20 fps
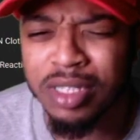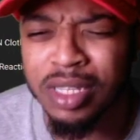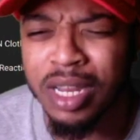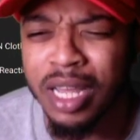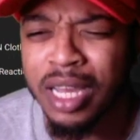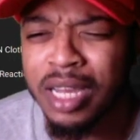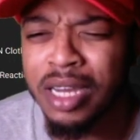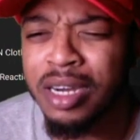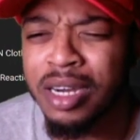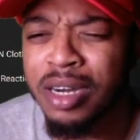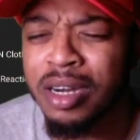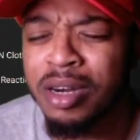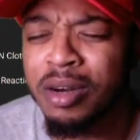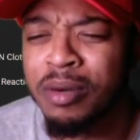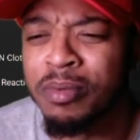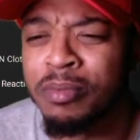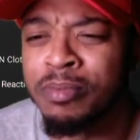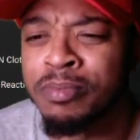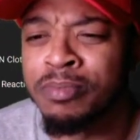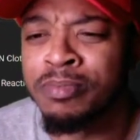Like
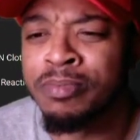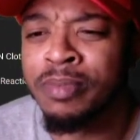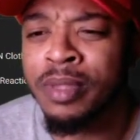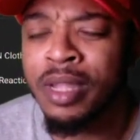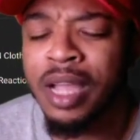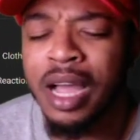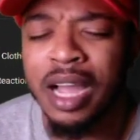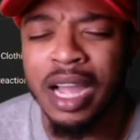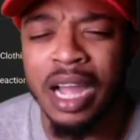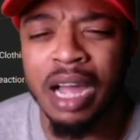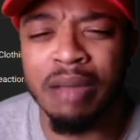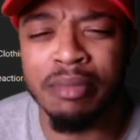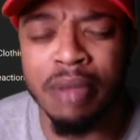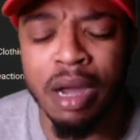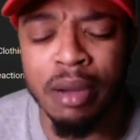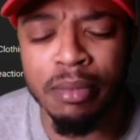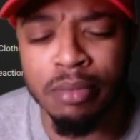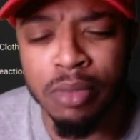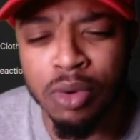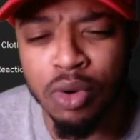um I got my
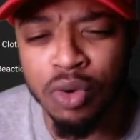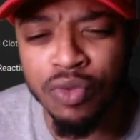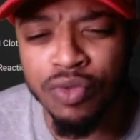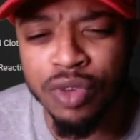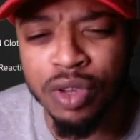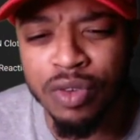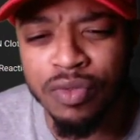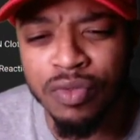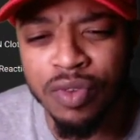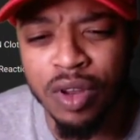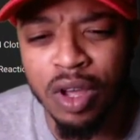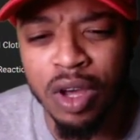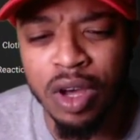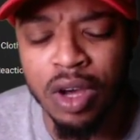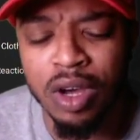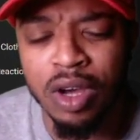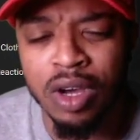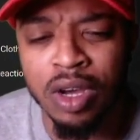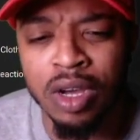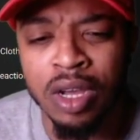moving
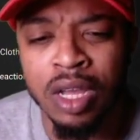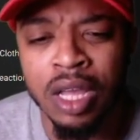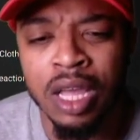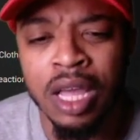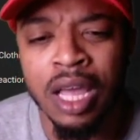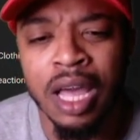vlog,